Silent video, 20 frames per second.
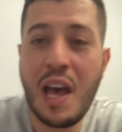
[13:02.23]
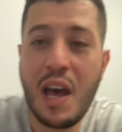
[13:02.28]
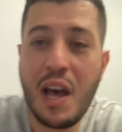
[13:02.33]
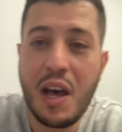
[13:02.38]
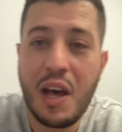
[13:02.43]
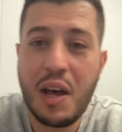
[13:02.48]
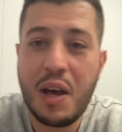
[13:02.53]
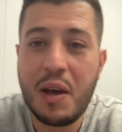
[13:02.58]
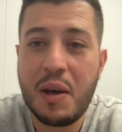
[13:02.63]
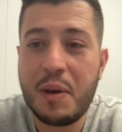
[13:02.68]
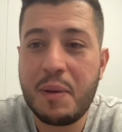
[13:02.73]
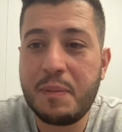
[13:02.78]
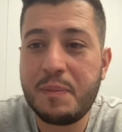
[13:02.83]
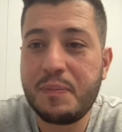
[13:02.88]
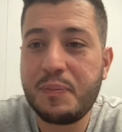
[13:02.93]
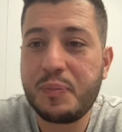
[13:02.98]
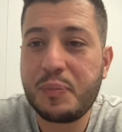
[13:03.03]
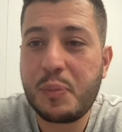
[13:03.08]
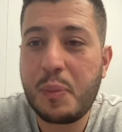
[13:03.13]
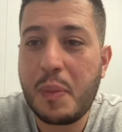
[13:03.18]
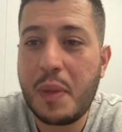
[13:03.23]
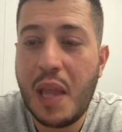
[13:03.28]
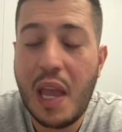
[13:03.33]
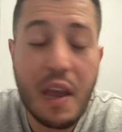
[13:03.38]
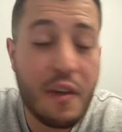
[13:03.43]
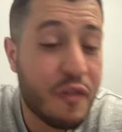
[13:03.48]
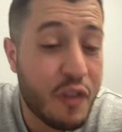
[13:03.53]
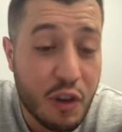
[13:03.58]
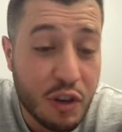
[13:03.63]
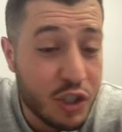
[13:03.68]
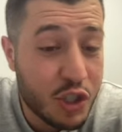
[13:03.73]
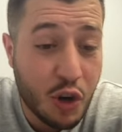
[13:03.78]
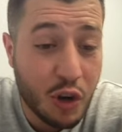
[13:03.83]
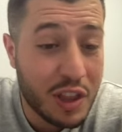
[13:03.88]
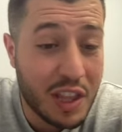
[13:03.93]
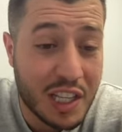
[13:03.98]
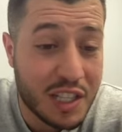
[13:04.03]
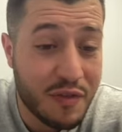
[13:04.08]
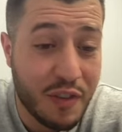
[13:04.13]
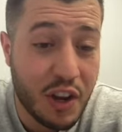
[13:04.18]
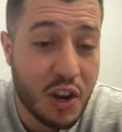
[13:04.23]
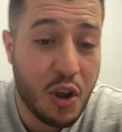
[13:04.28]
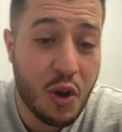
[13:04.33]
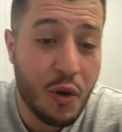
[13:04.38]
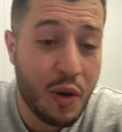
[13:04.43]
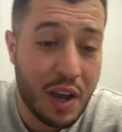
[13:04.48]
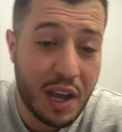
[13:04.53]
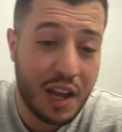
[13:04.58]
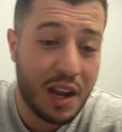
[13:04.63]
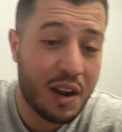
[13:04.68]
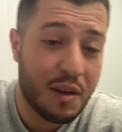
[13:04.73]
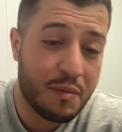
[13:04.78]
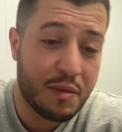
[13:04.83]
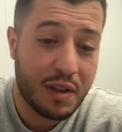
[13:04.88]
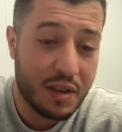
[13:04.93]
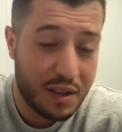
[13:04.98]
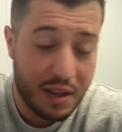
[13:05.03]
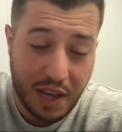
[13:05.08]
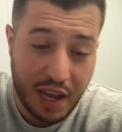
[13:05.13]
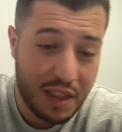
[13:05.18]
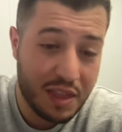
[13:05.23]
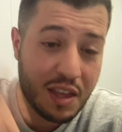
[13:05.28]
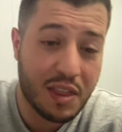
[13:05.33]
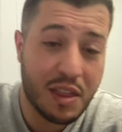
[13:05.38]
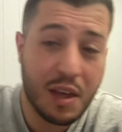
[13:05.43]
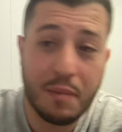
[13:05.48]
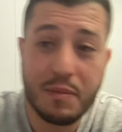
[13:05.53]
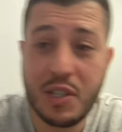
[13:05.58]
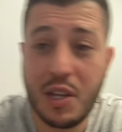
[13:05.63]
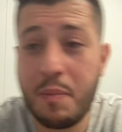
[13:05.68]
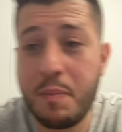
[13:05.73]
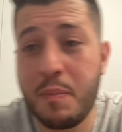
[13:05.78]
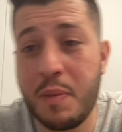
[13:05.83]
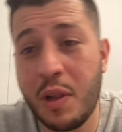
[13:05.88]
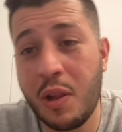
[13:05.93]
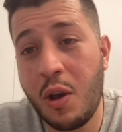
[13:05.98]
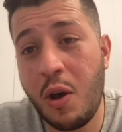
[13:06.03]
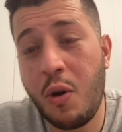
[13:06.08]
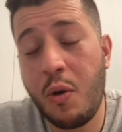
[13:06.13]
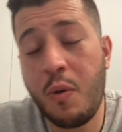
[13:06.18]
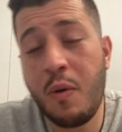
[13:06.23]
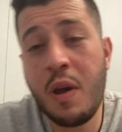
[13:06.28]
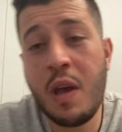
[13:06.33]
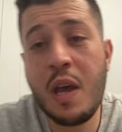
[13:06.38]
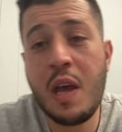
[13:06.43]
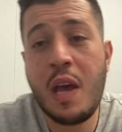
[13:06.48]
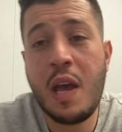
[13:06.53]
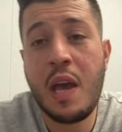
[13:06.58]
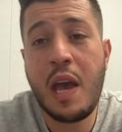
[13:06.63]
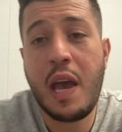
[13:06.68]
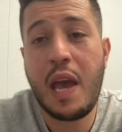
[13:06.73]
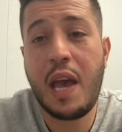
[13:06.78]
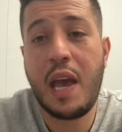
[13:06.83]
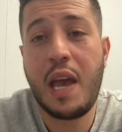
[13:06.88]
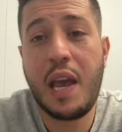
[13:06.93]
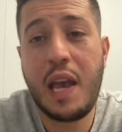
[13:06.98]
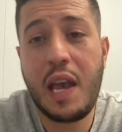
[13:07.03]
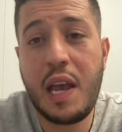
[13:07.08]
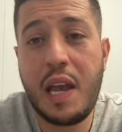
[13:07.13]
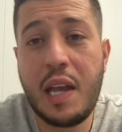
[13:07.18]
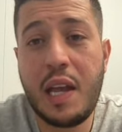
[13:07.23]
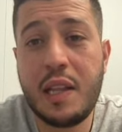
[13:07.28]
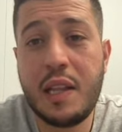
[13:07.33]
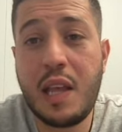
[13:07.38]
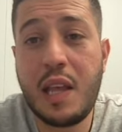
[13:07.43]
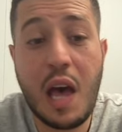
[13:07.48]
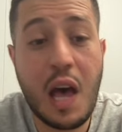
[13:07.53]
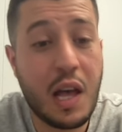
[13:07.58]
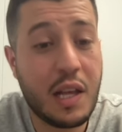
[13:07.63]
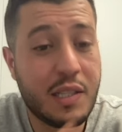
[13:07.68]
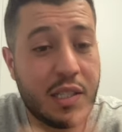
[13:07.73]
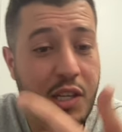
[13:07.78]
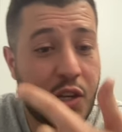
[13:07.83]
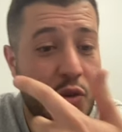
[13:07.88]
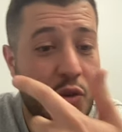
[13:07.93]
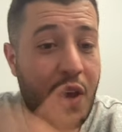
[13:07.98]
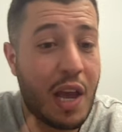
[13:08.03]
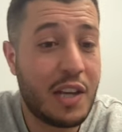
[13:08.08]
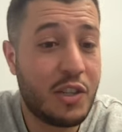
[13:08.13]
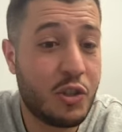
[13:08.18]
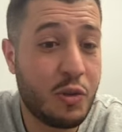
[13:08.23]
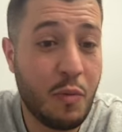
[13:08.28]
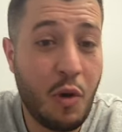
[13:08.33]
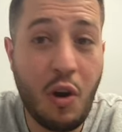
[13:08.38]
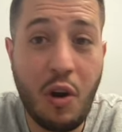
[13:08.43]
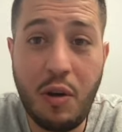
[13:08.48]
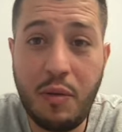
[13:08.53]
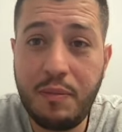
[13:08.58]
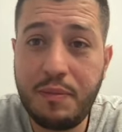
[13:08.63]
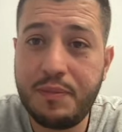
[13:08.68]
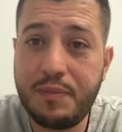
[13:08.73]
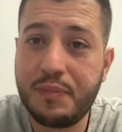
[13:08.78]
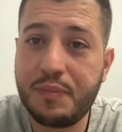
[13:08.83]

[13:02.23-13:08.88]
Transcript: Um, if you enjoyed this video, hit um, hit the thumbs up below, and I'll see you guys tomorrow.